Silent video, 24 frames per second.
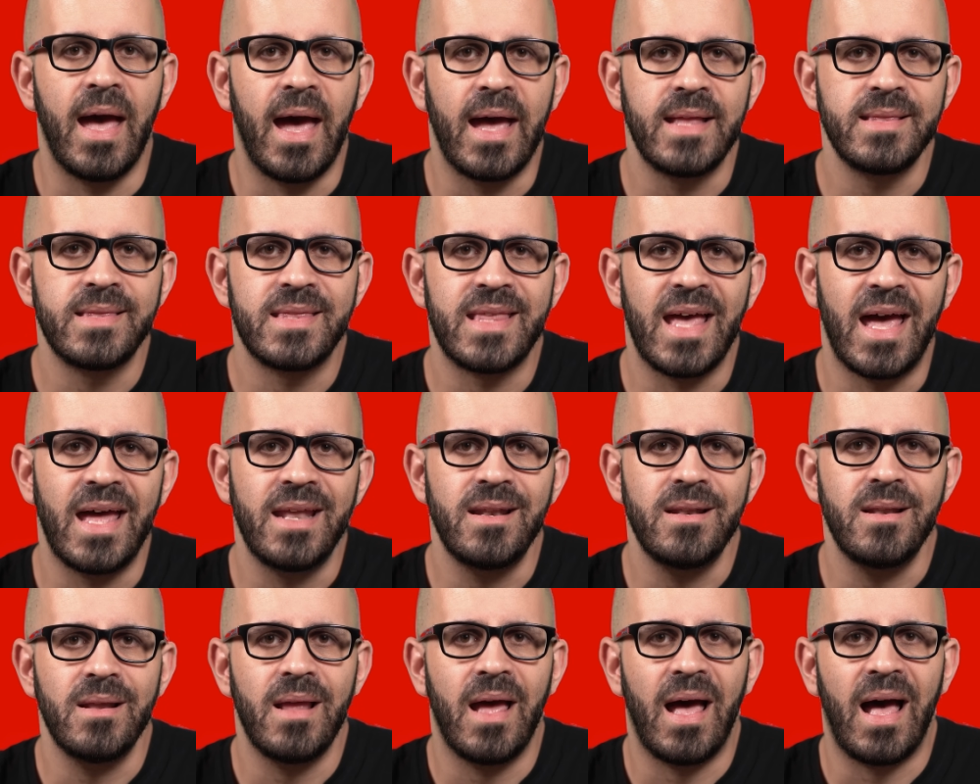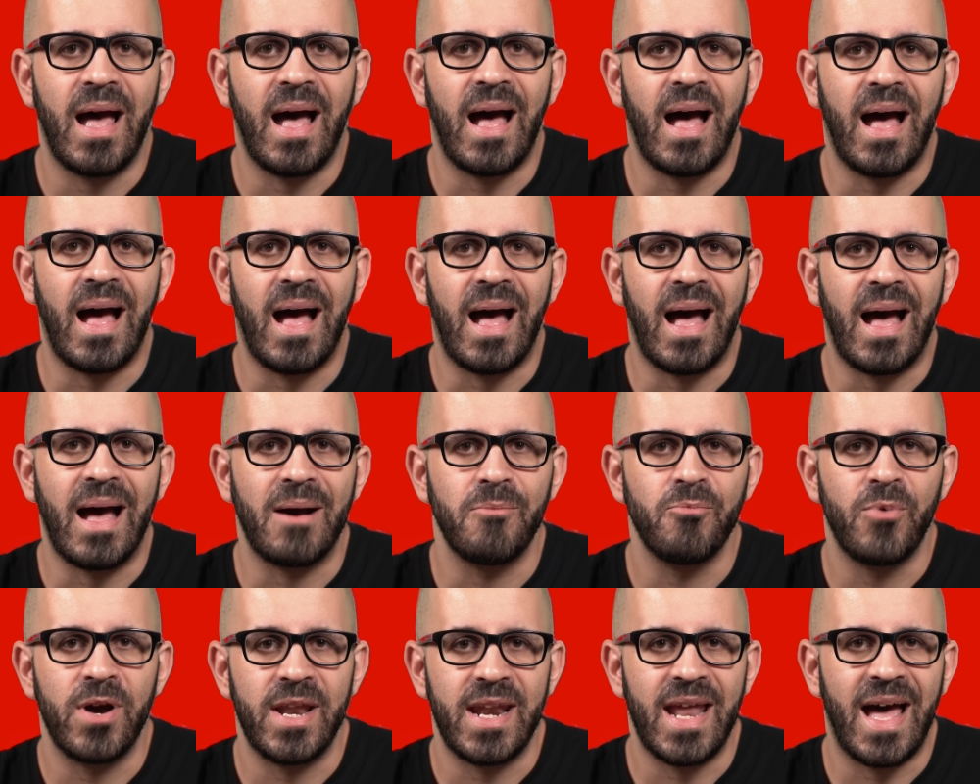And then
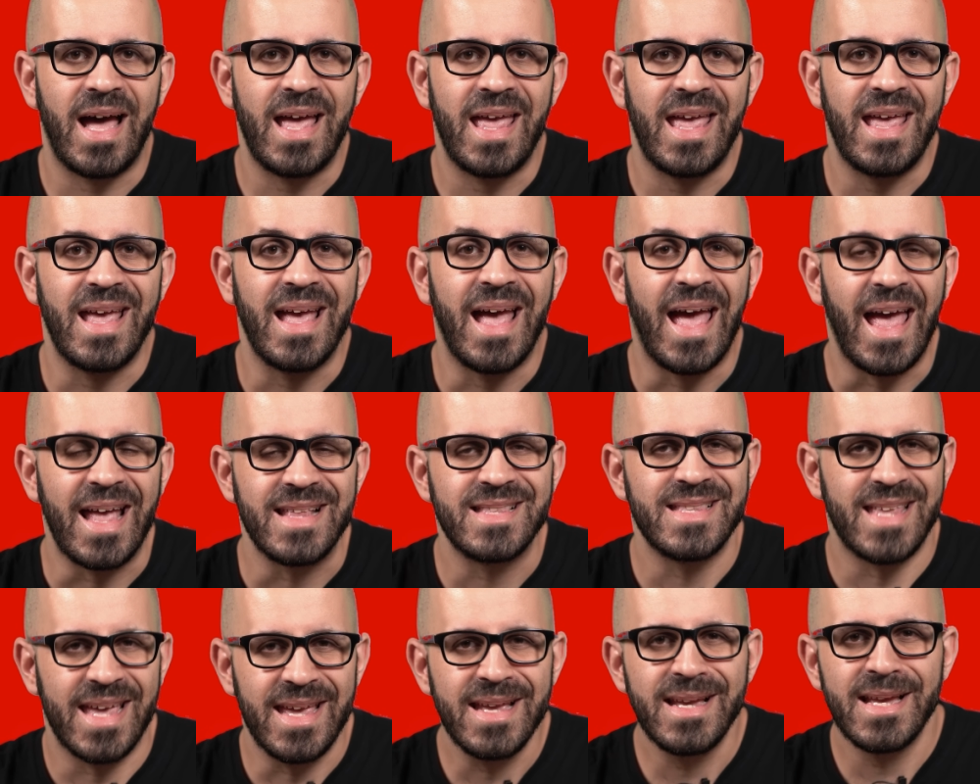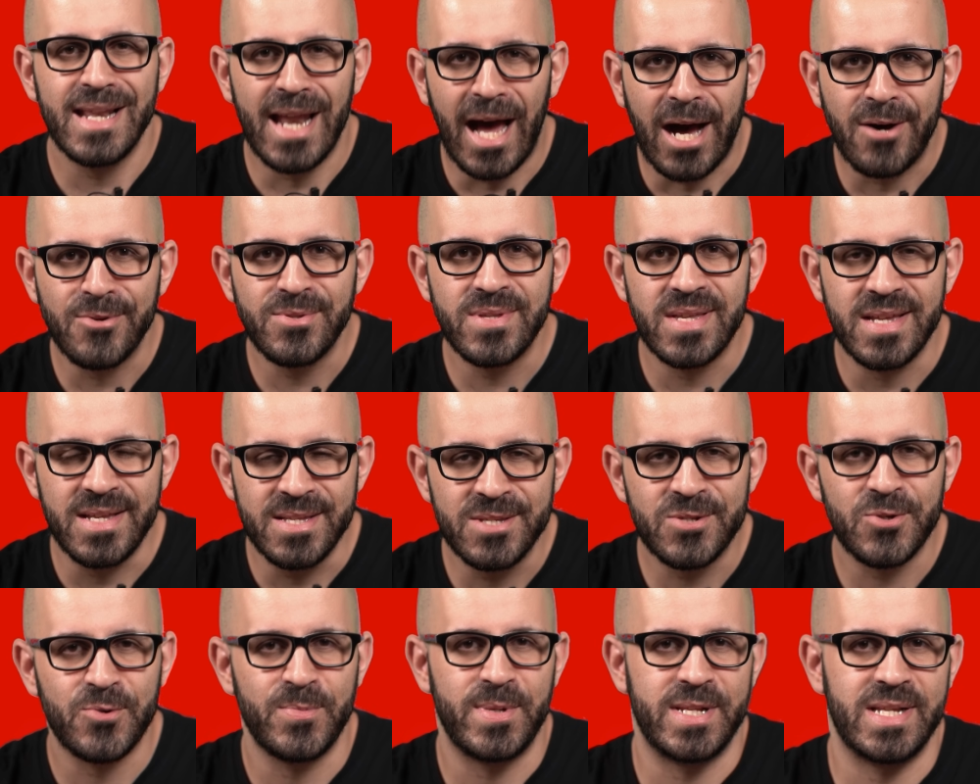when I had taken out the
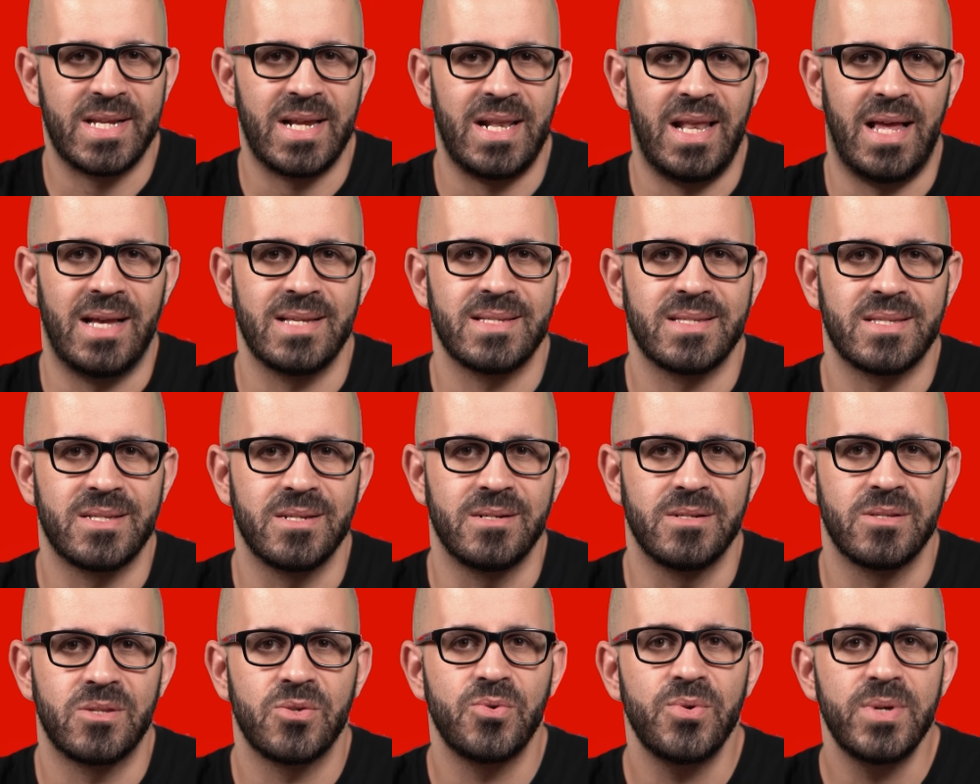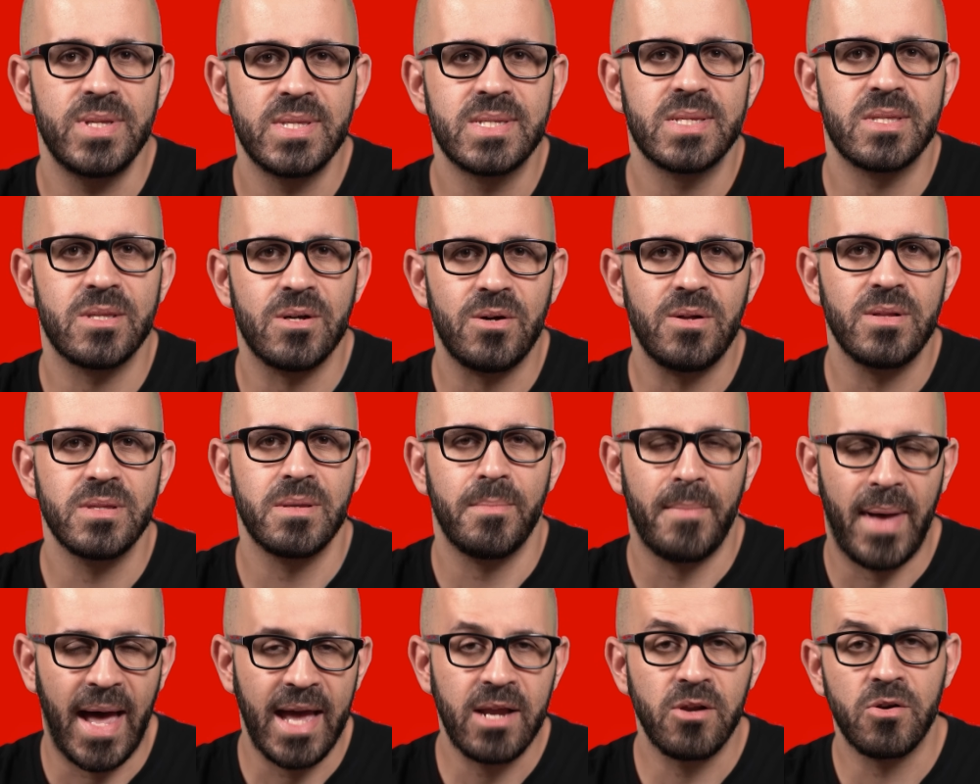instrument cluster to install
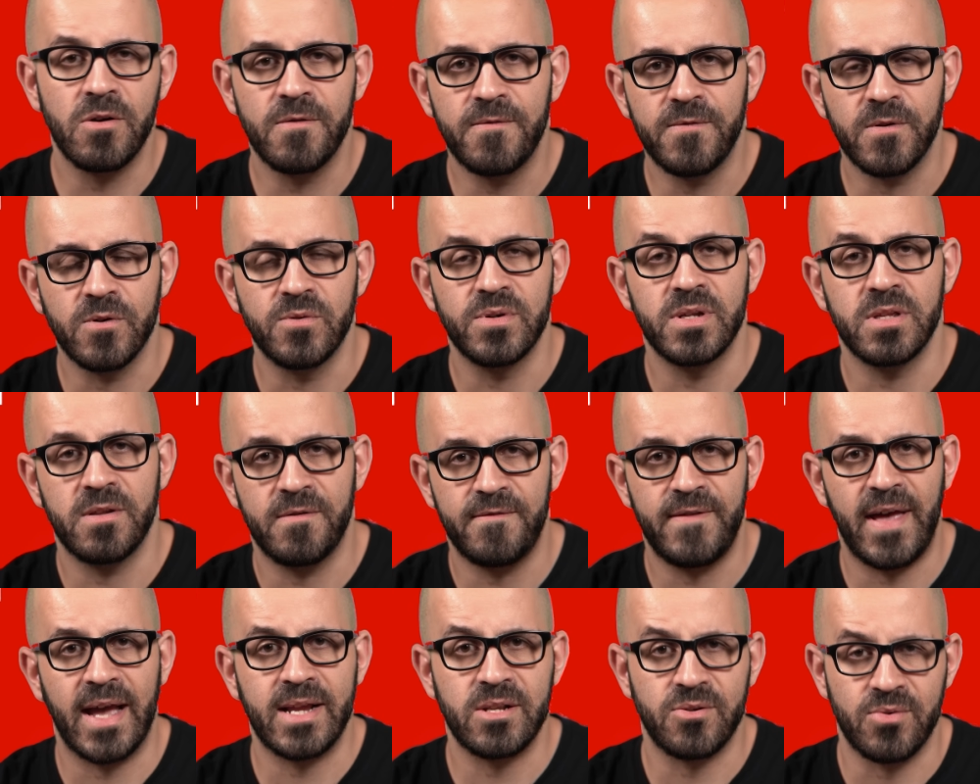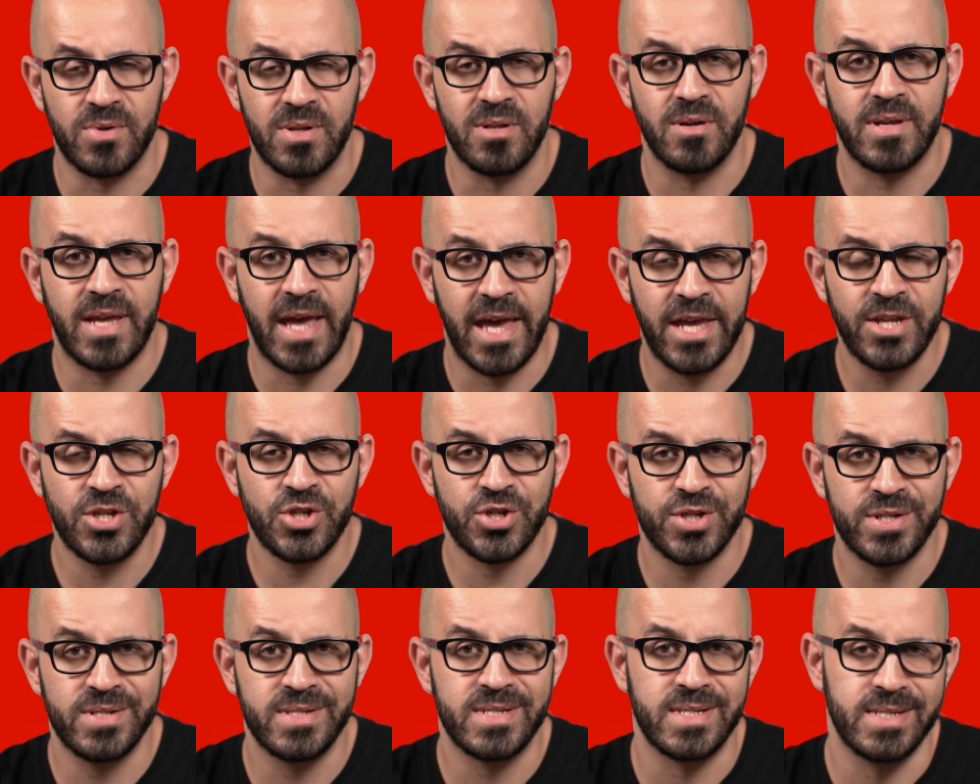the microphone in the factory
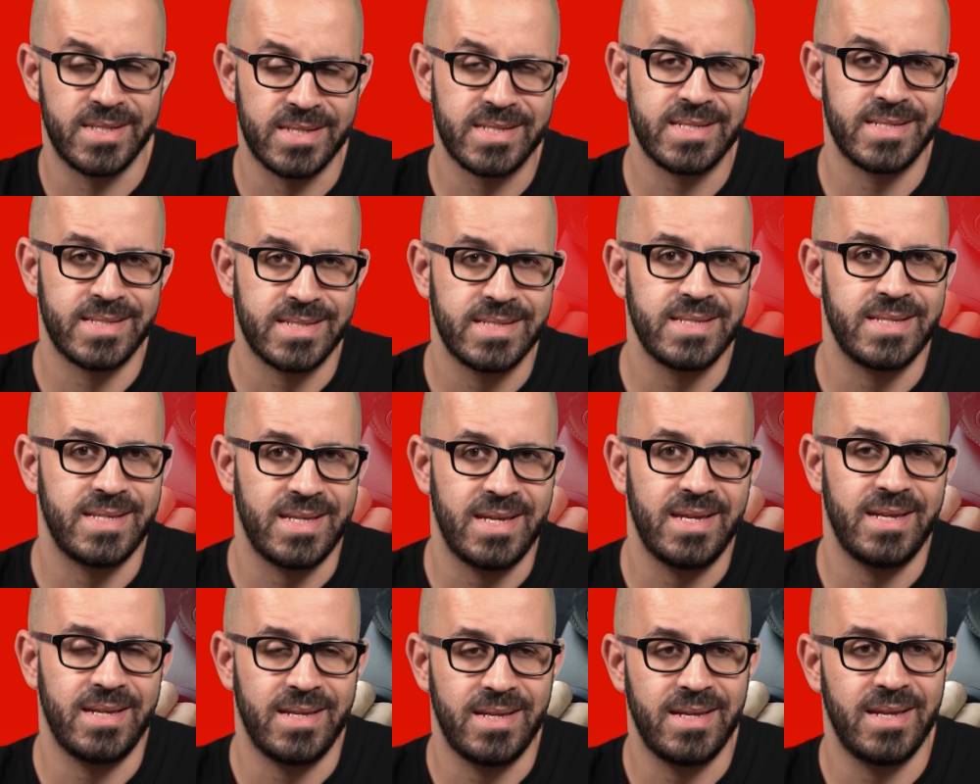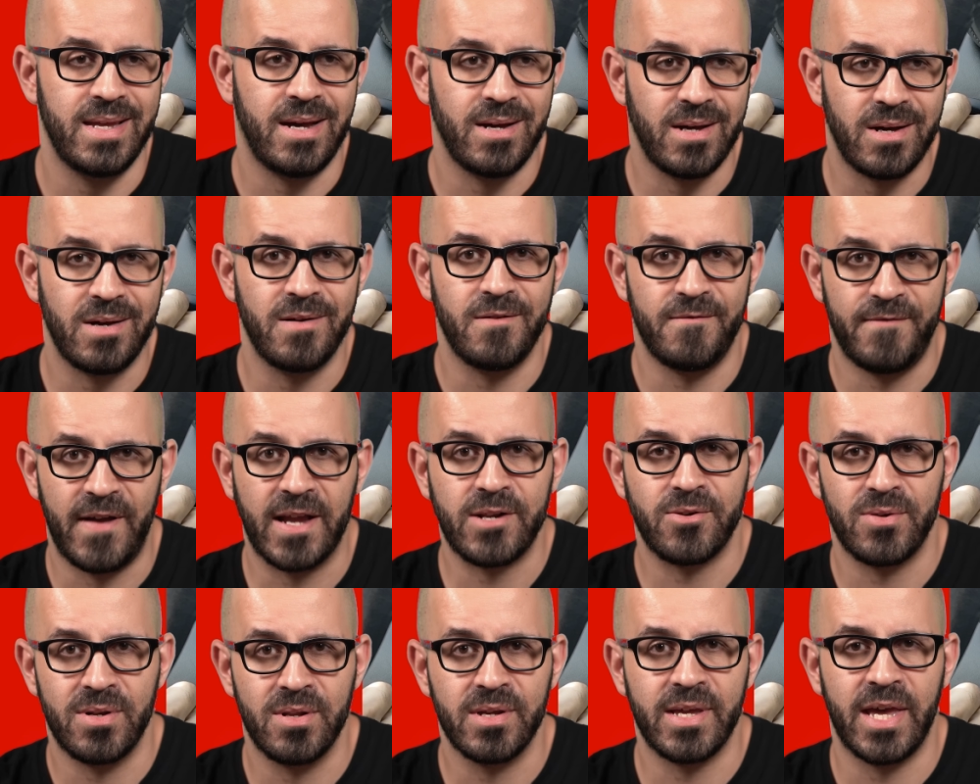location, since
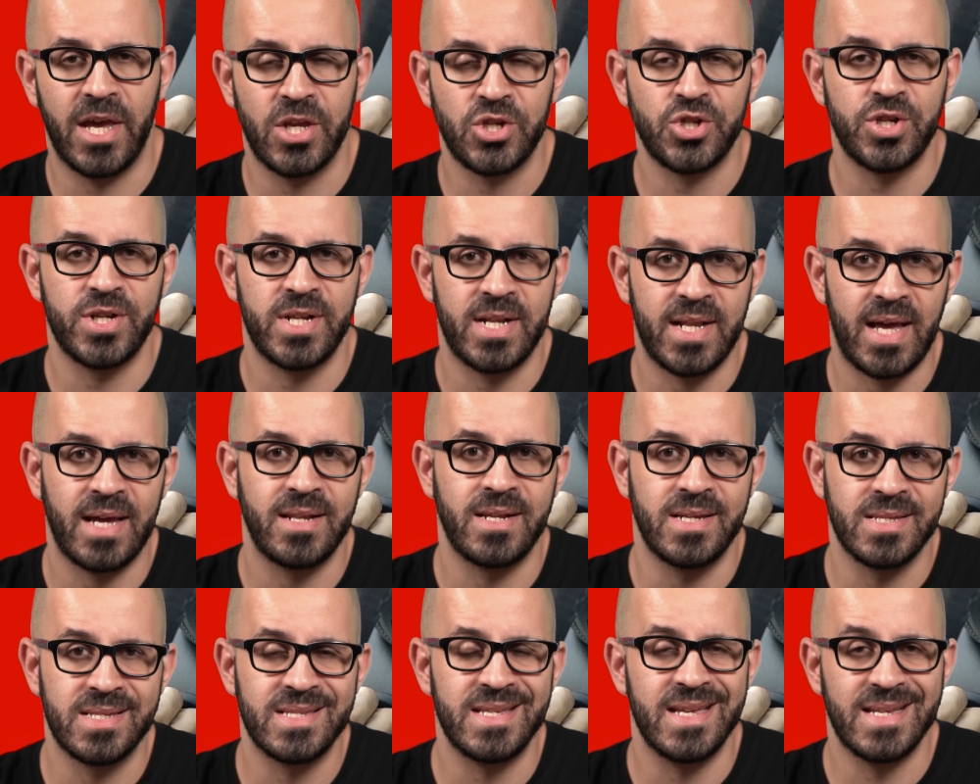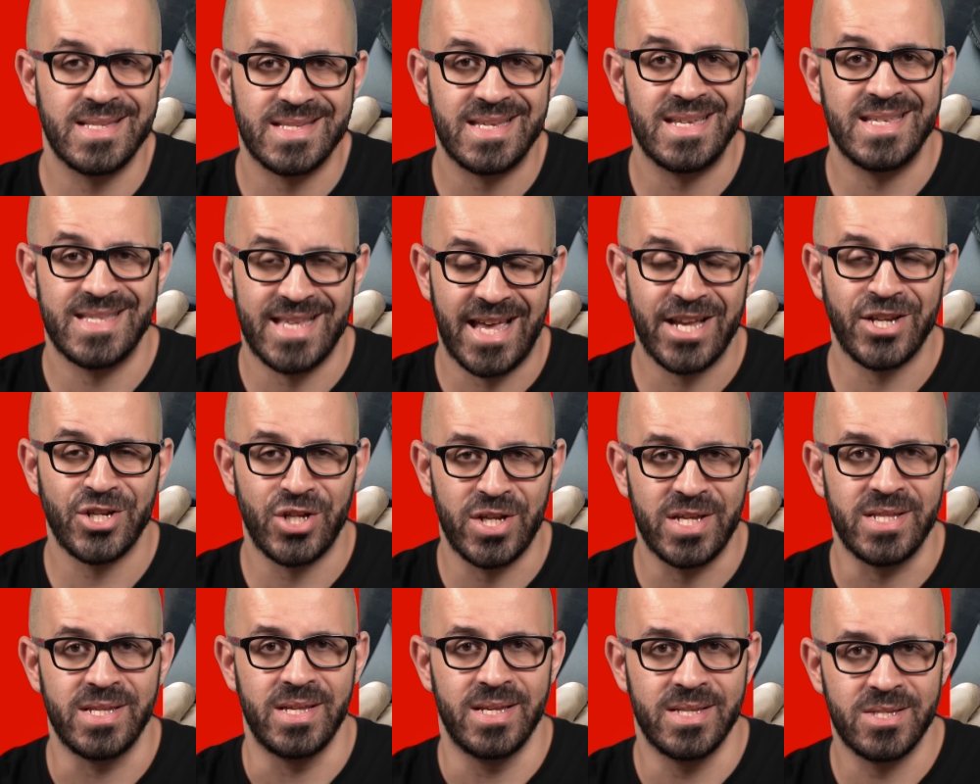factory location in 996 is
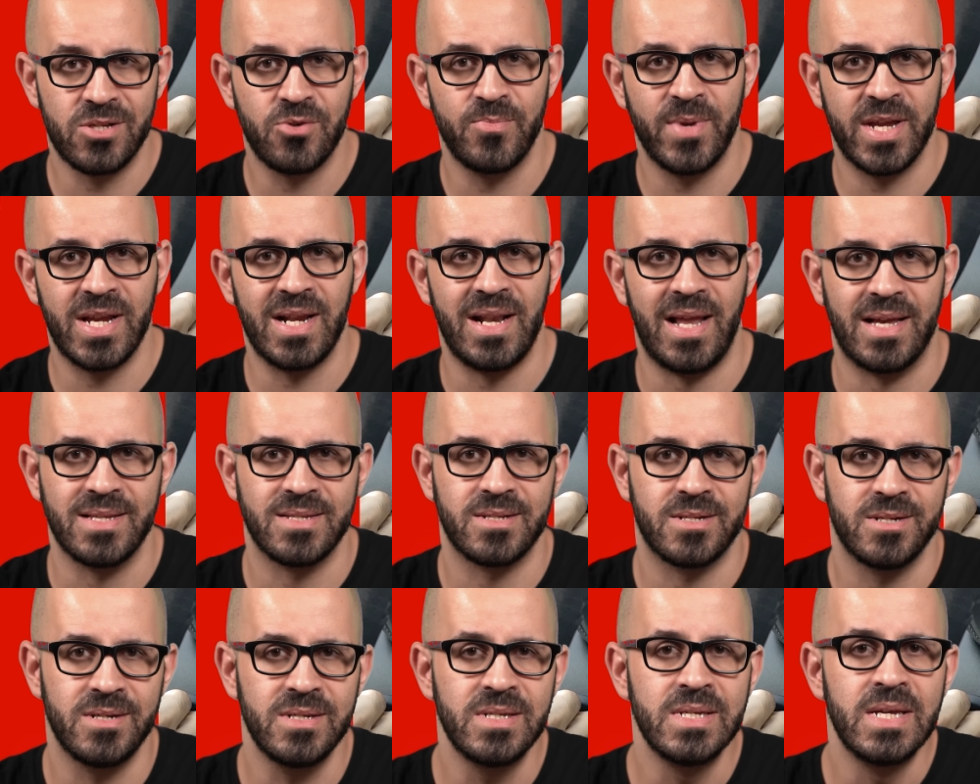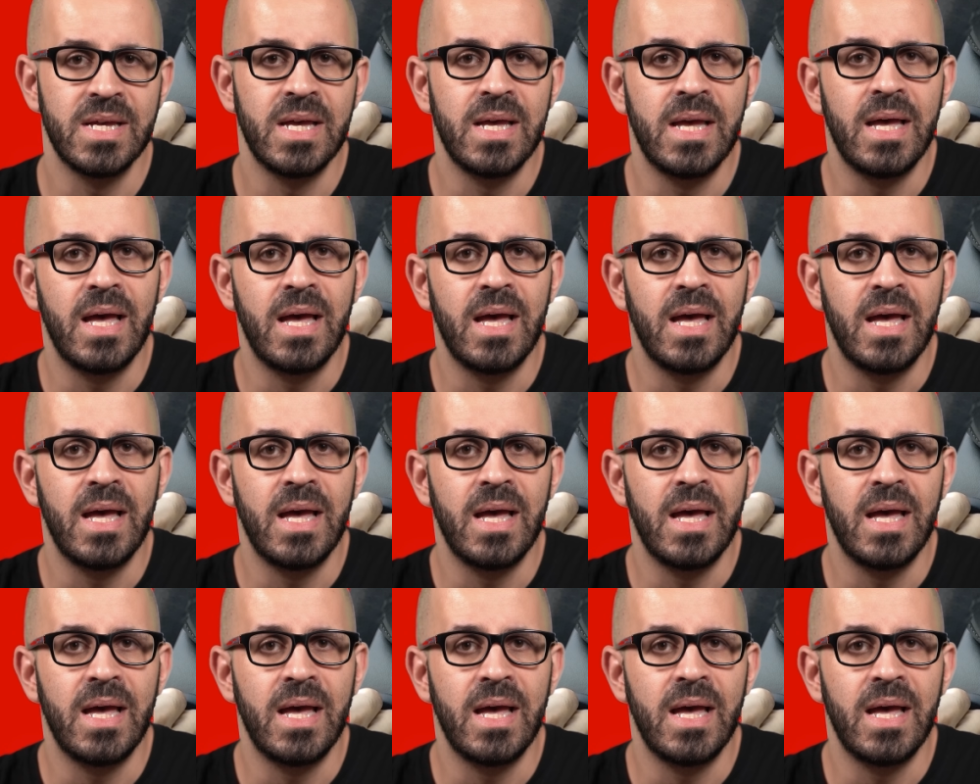actually in the instrument cluster,